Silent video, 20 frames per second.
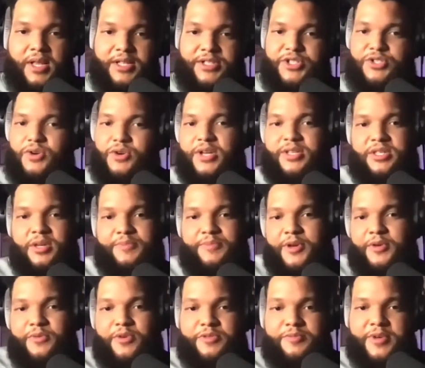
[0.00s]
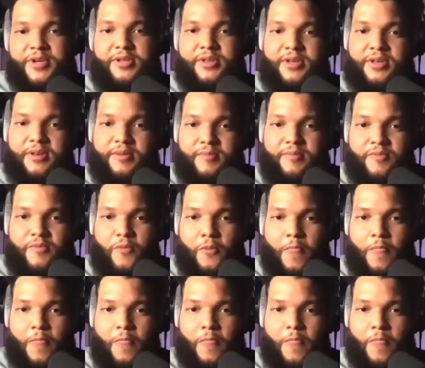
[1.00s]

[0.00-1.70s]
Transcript: Let's try something rhythmically.